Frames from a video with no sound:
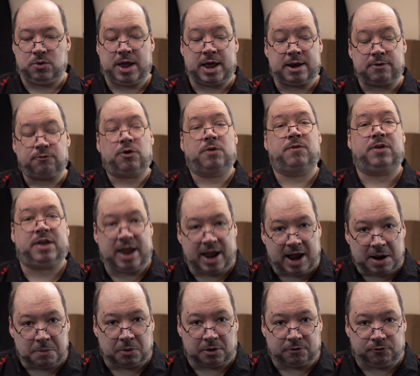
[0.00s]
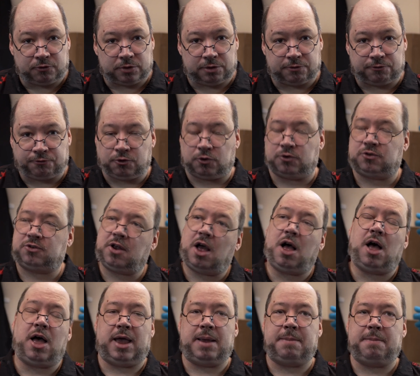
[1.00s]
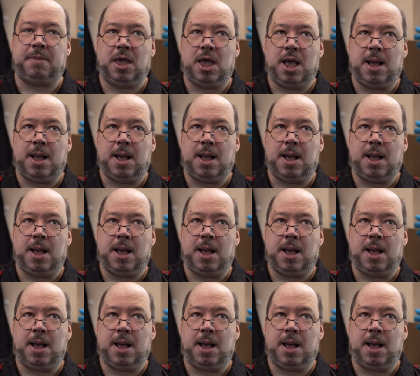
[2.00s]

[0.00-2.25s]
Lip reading: get in front of a camera for the first time,